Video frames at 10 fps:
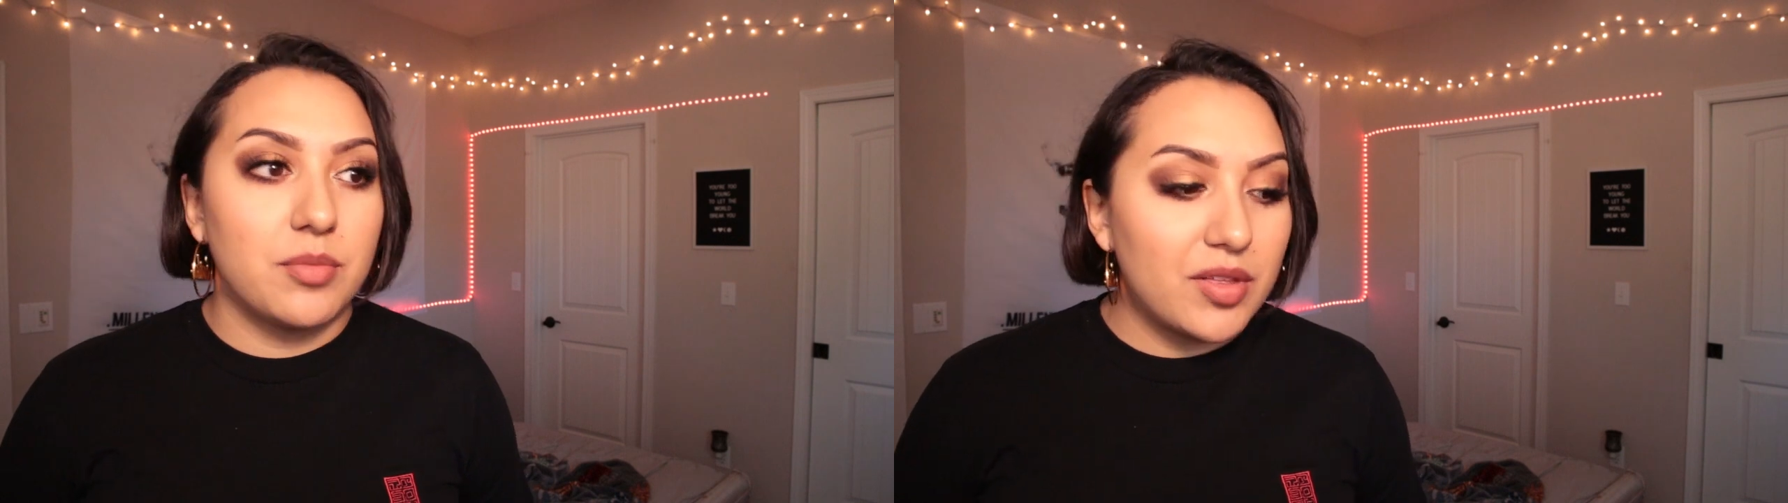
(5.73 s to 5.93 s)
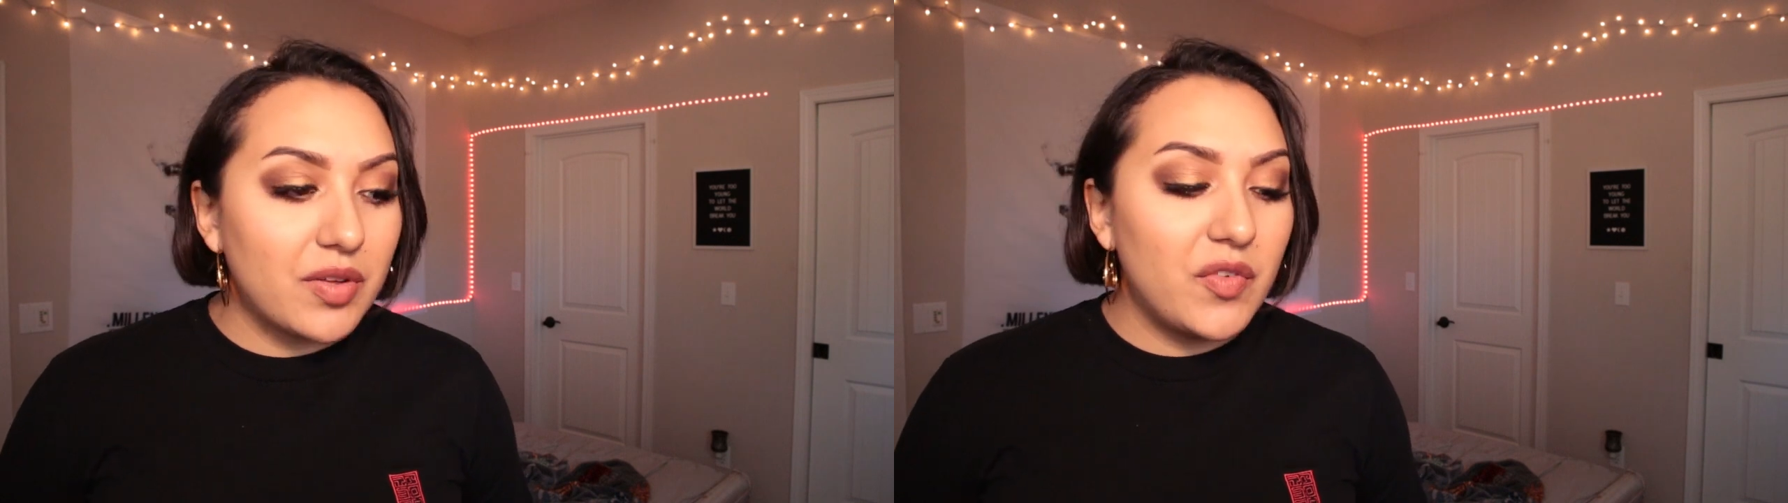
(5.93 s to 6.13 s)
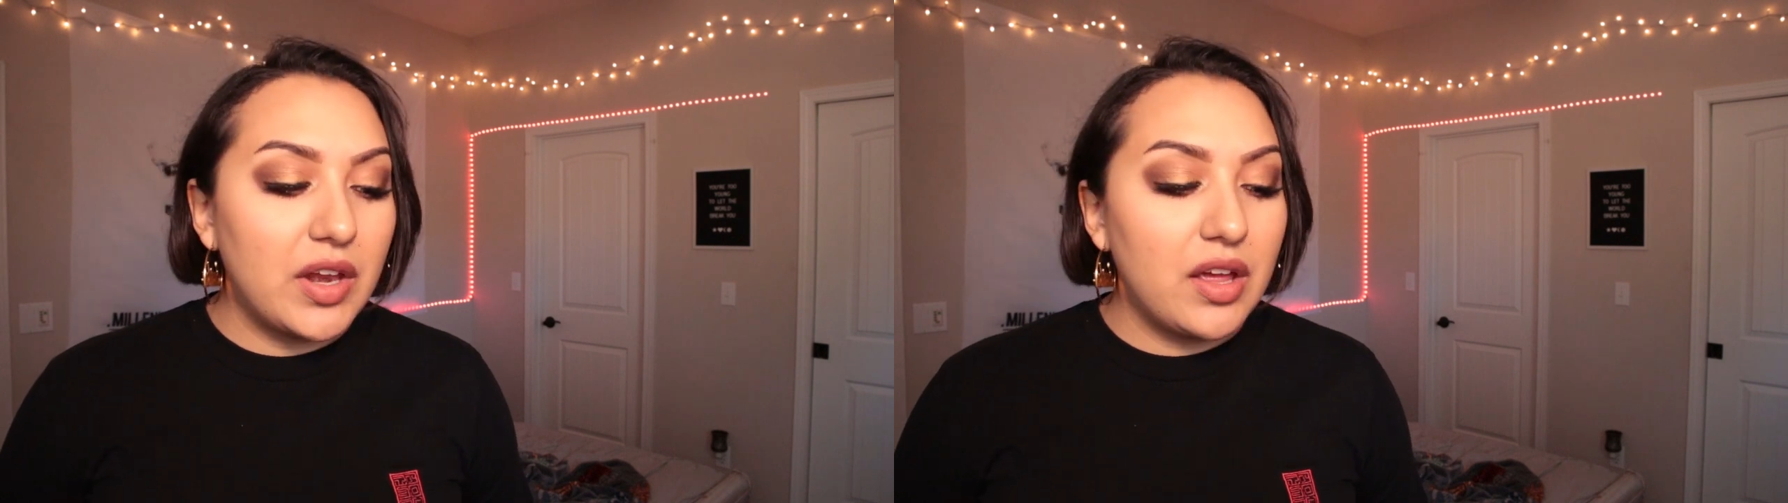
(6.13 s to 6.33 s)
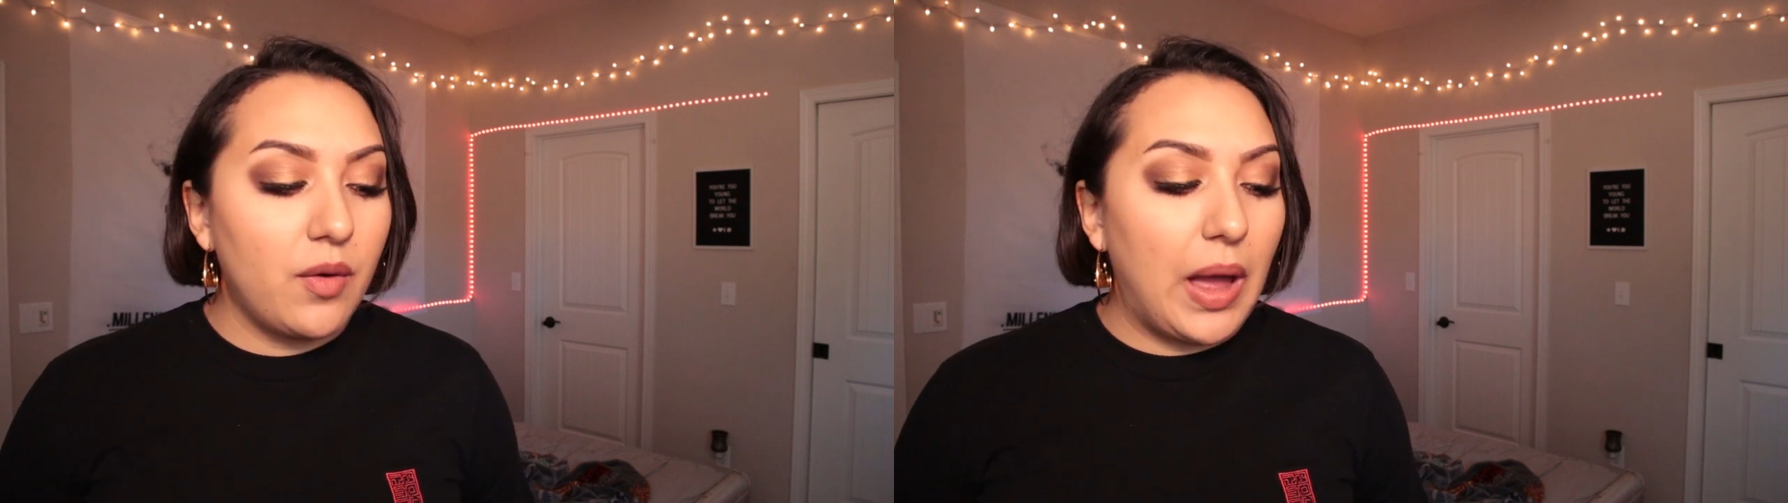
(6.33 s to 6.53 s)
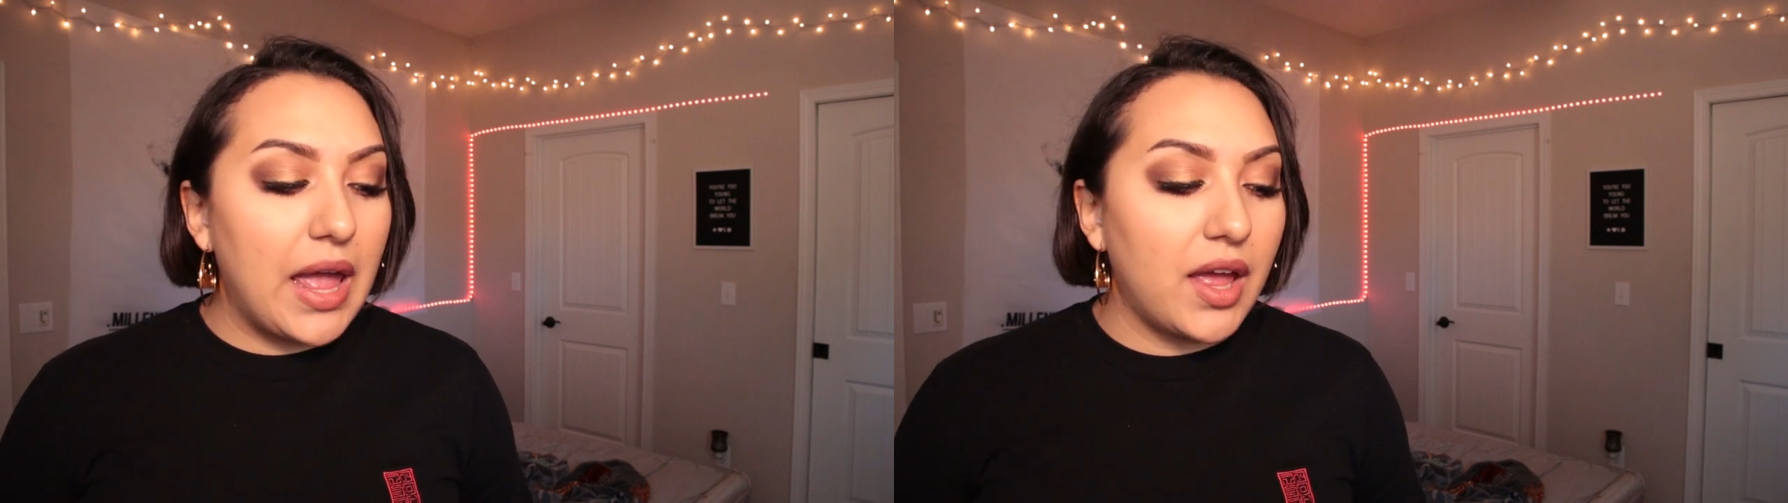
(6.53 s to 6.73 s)
the music
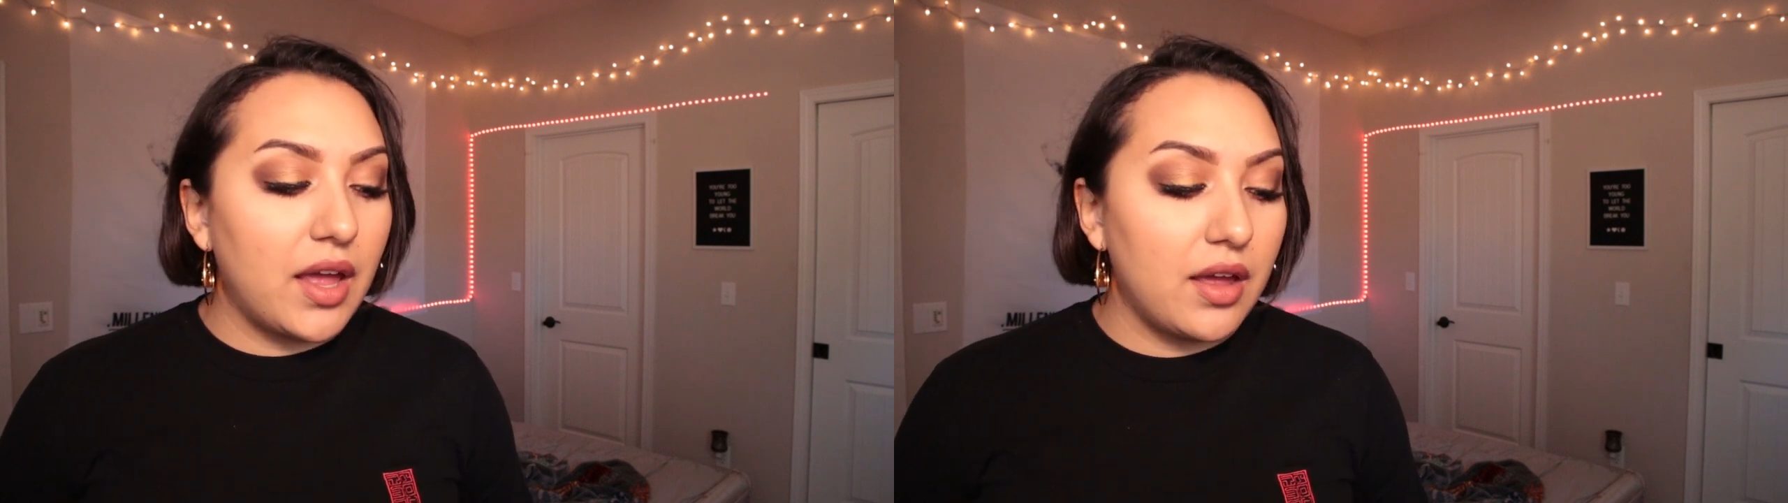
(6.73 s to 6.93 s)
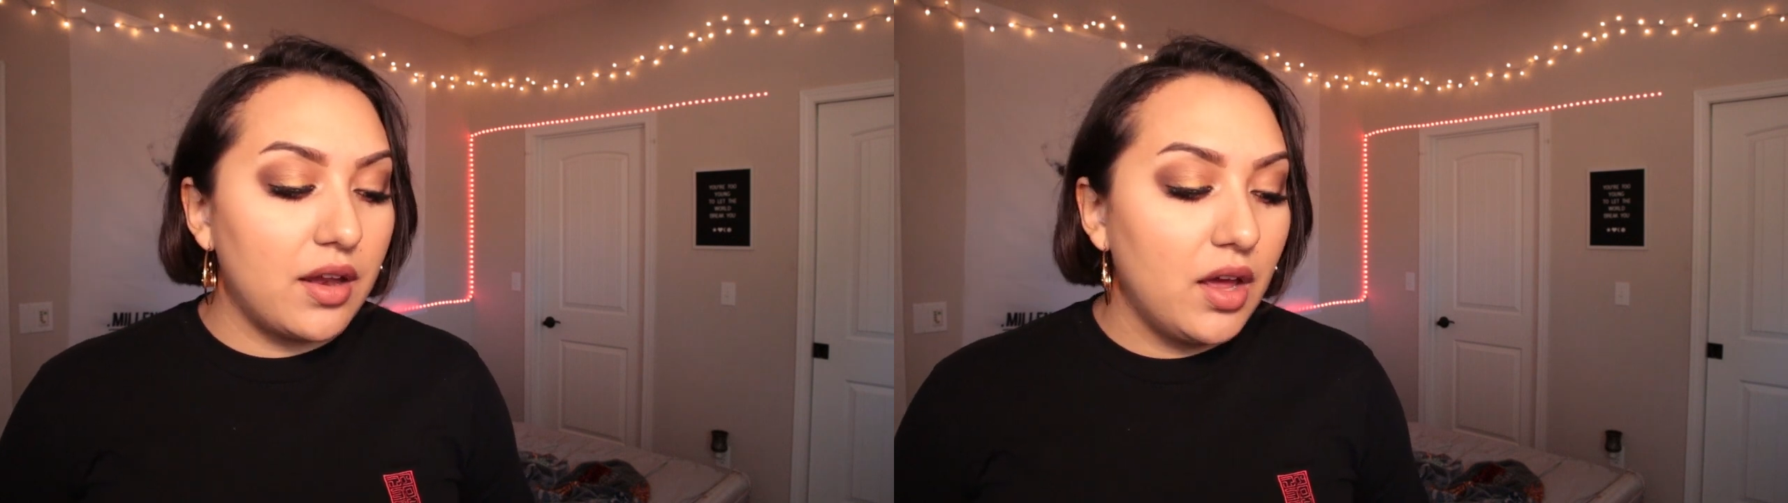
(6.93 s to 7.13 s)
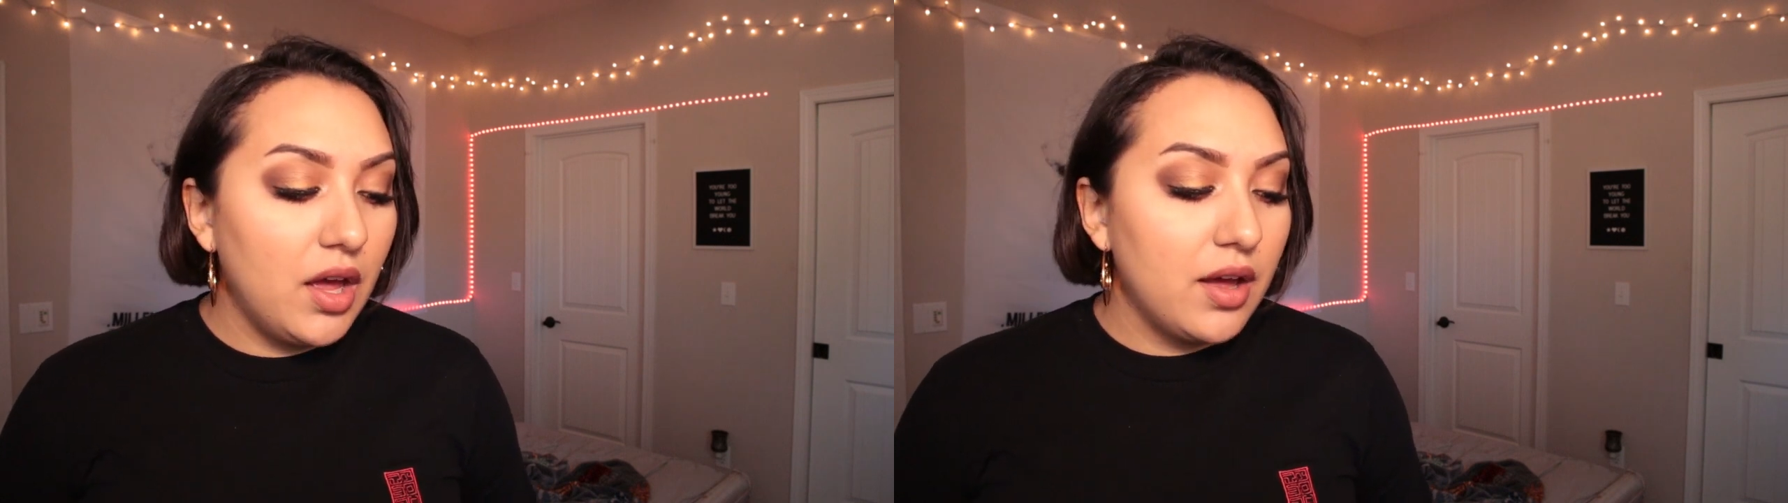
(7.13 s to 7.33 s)
video and